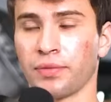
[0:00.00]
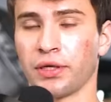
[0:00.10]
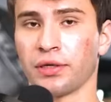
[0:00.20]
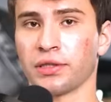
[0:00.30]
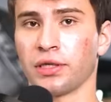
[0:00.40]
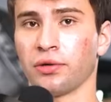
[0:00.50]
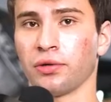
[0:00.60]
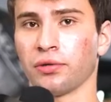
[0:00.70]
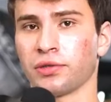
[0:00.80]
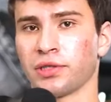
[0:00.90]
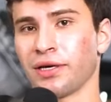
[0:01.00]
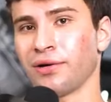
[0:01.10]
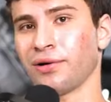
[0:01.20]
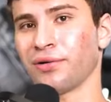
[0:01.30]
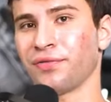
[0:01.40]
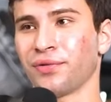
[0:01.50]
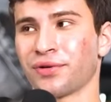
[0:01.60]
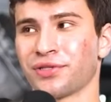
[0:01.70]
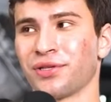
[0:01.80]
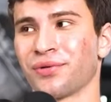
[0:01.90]
because they'll say, oh, if you want
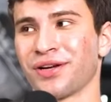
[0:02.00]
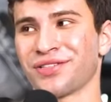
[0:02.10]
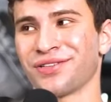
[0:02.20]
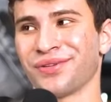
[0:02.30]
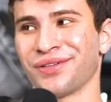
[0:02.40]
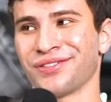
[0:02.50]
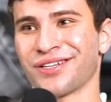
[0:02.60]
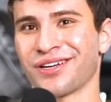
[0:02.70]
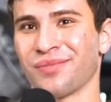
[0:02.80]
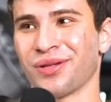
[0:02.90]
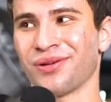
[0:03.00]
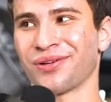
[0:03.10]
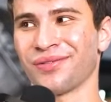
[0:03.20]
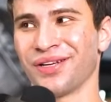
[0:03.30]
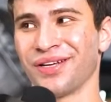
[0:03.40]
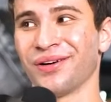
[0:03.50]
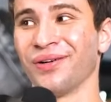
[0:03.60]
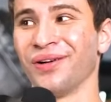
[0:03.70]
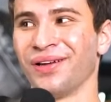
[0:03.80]
to see the rest of it, check out my longer video.